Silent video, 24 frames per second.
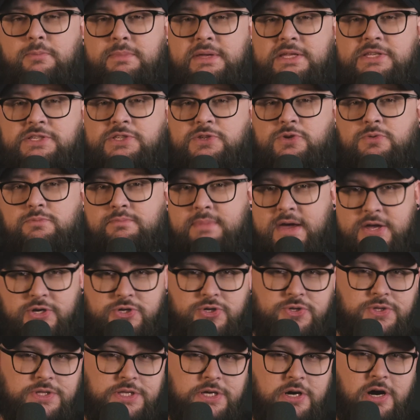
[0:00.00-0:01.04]
a means to
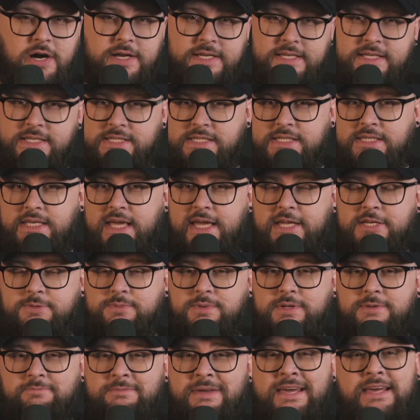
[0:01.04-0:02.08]
measure the audience
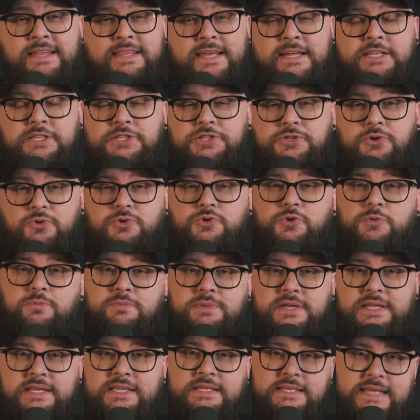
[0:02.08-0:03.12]
engagement, then social
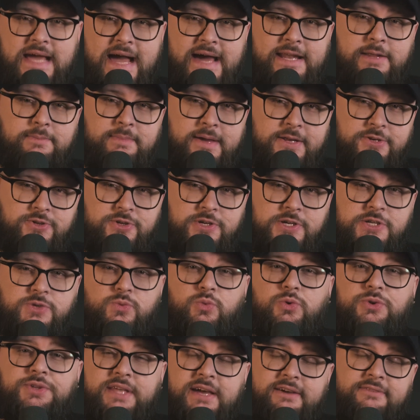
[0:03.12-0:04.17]
media data metrics
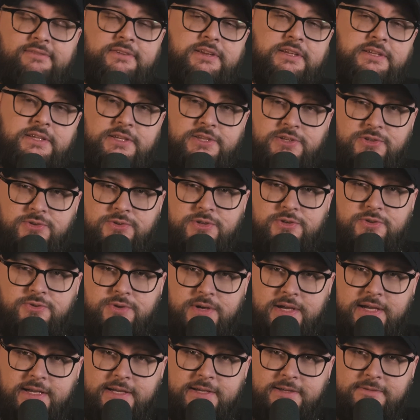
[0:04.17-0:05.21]
will definitely do the
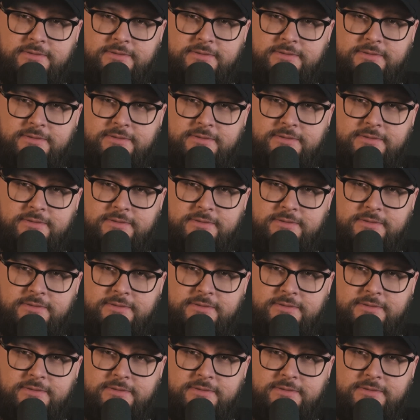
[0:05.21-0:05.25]
trick.